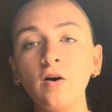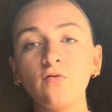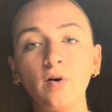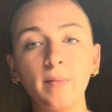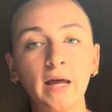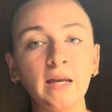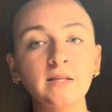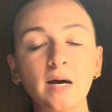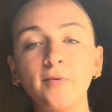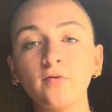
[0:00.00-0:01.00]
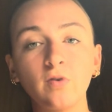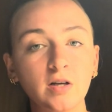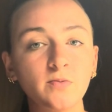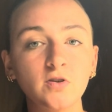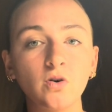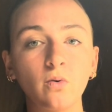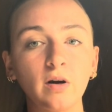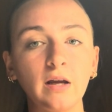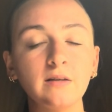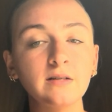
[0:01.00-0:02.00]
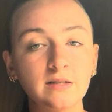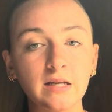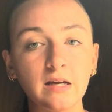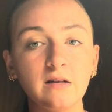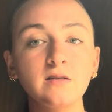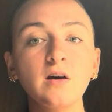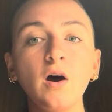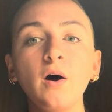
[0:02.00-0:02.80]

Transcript: from any type of respiratory disease